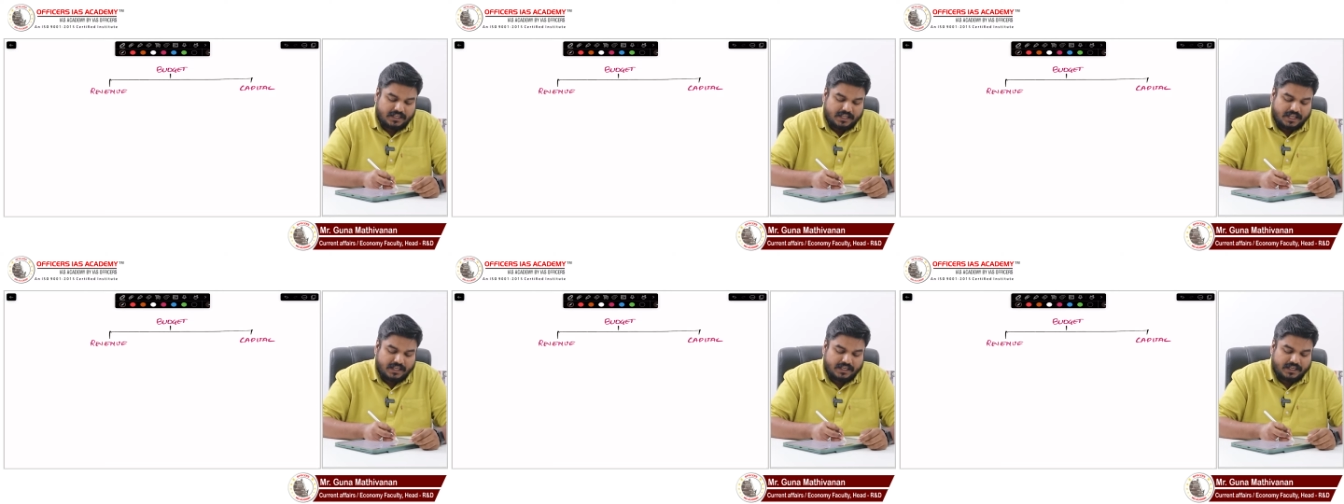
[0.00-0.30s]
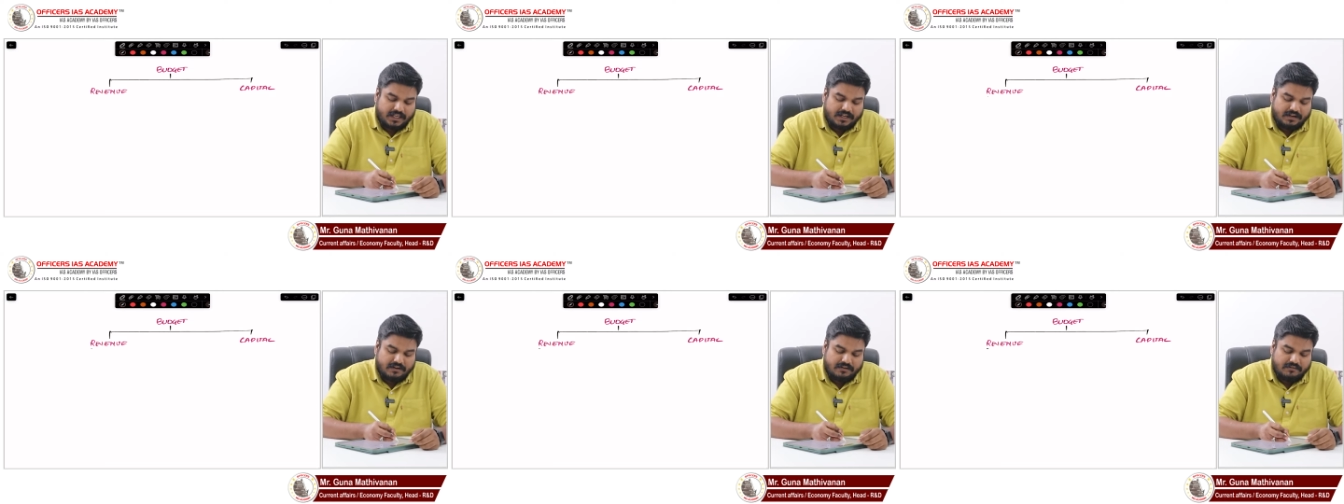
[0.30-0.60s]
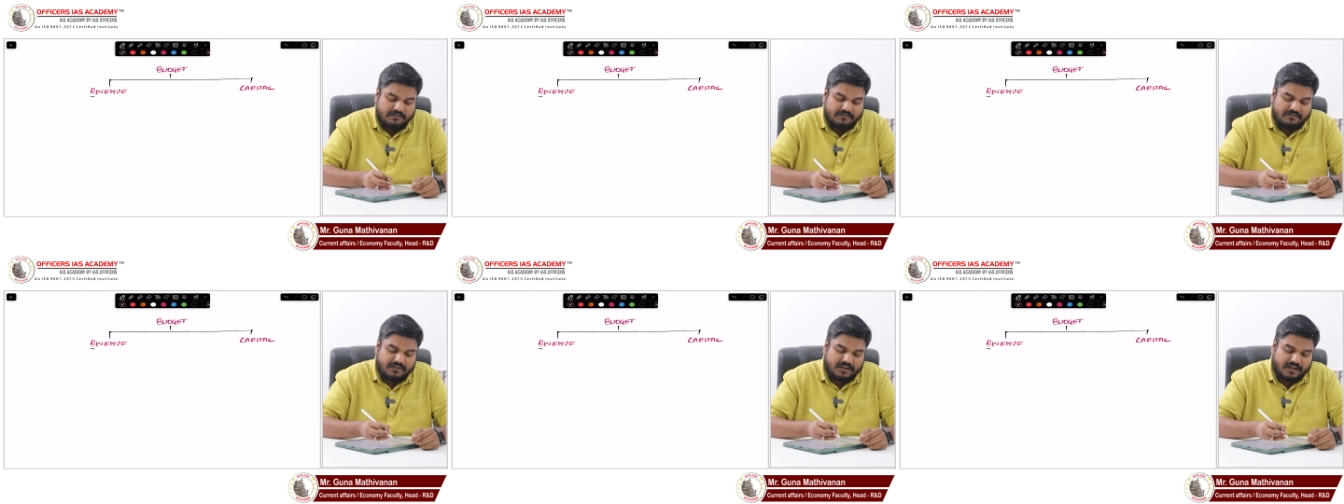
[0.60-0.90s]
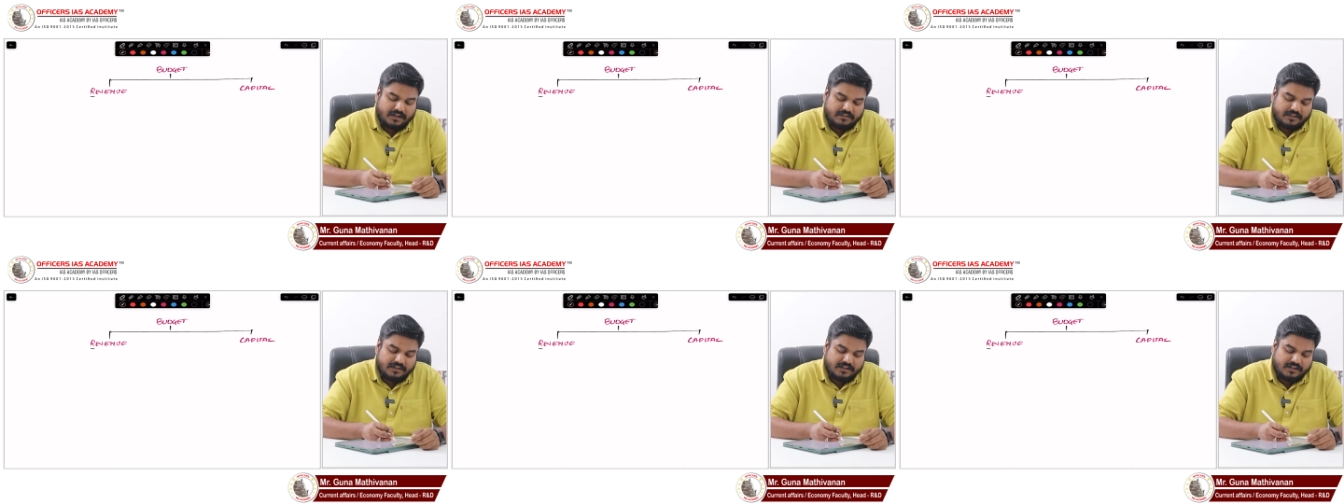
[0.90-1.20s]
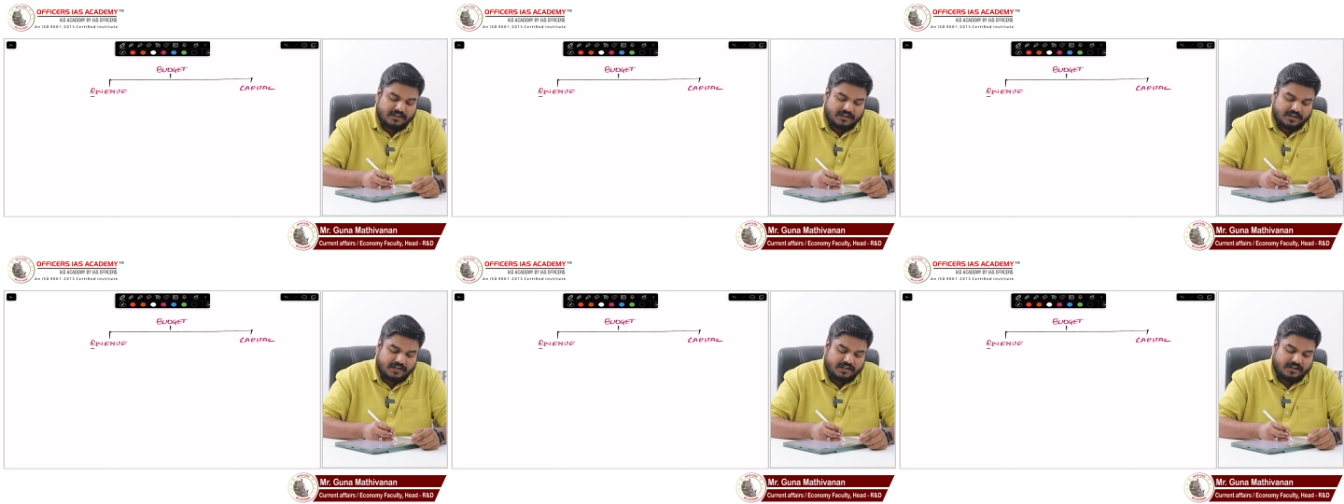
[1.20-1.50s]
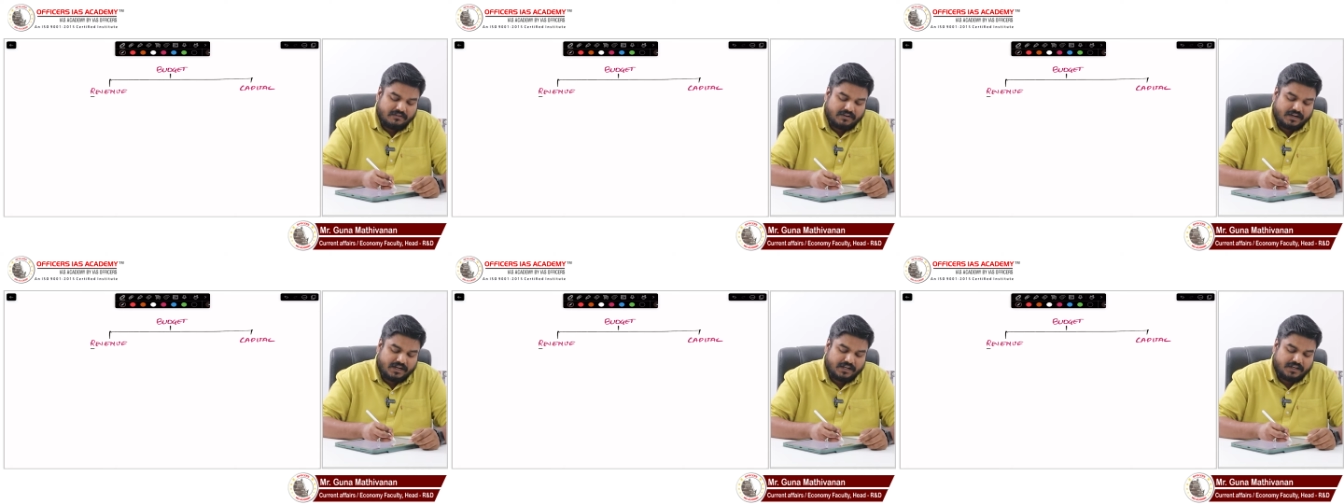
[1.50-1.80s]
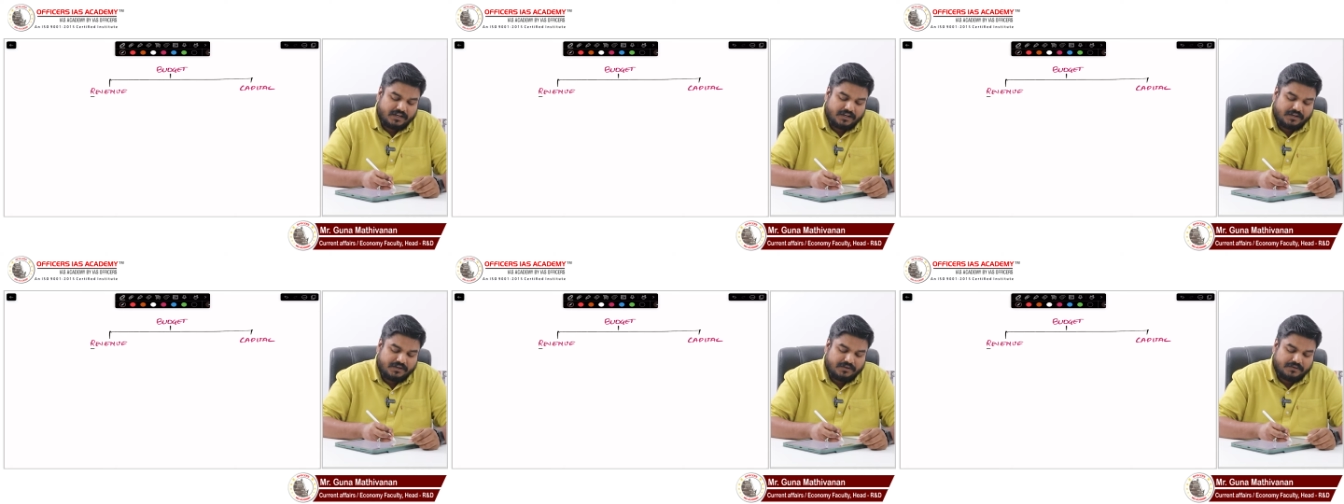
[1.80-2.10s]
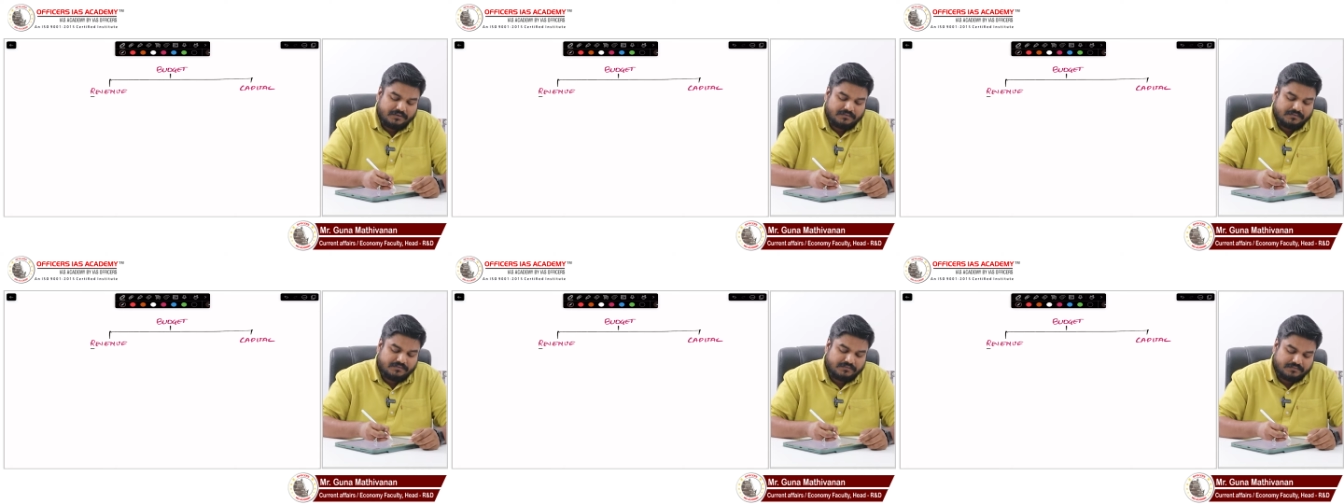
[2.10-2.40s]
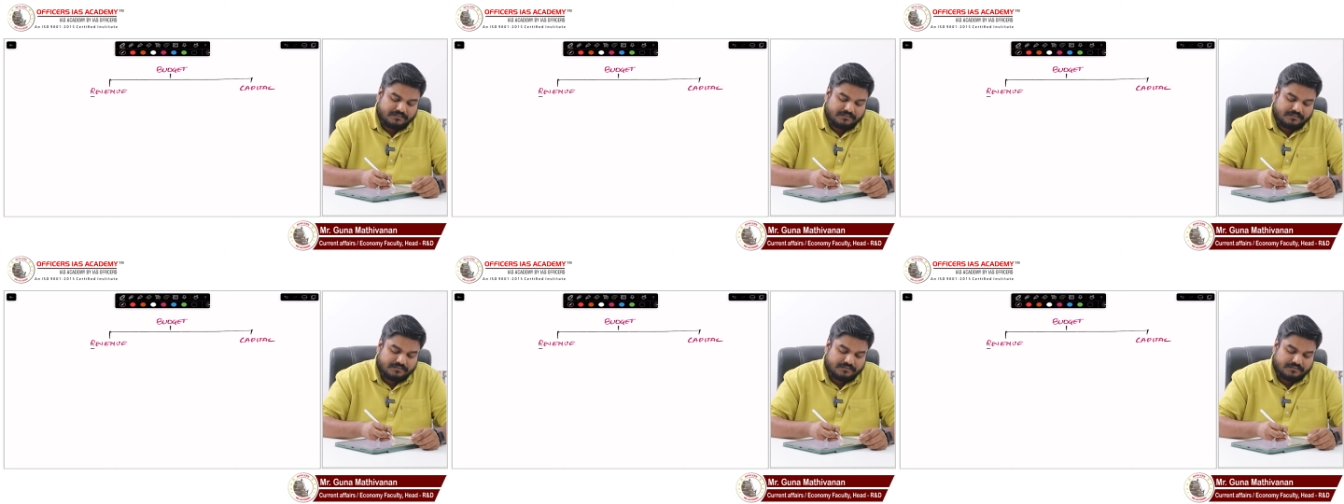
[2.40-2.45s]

i can further divide into